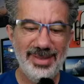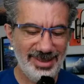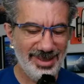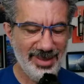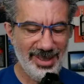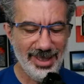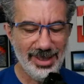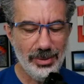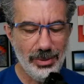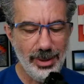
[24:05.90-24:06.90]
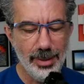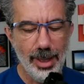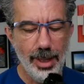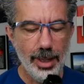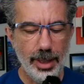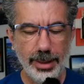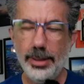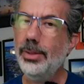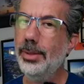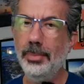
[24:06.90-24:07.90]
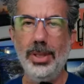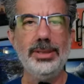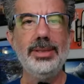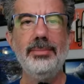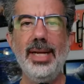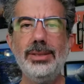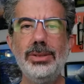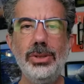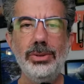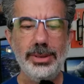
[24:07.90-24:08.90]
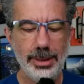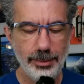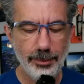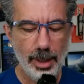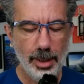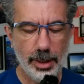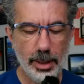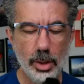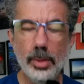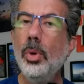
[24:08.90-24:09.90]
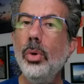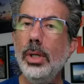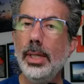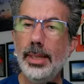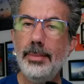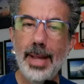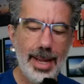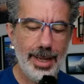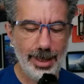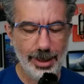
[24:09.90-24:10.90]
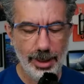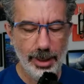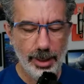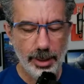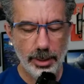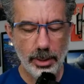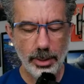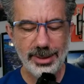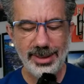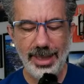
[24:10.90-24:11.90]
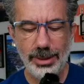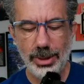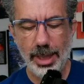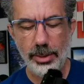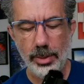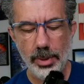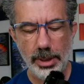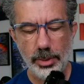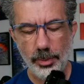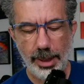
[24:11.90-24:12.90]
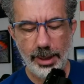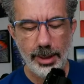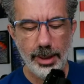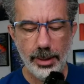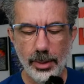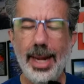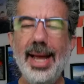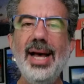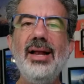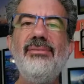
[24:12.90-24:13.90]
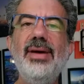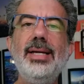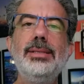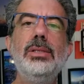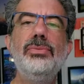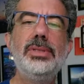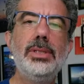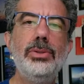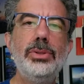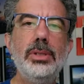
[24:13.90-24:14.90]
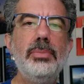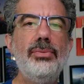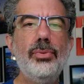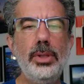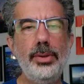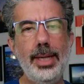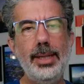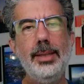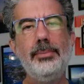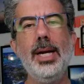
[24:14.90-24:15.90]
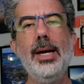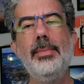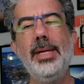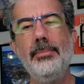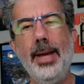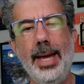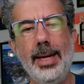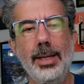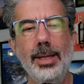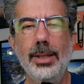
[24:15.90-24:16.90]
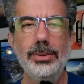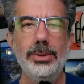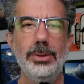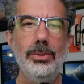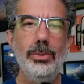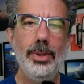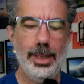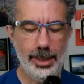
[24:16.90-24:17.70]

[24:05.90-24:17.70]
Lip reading: that's going to be kind of cool. Then you go to Boston, Massachusetts. You're going to go to Portland, Maine. You'll go to St. John, New Brunswick, go to Halifax, Nova Scotia before you end up coming back to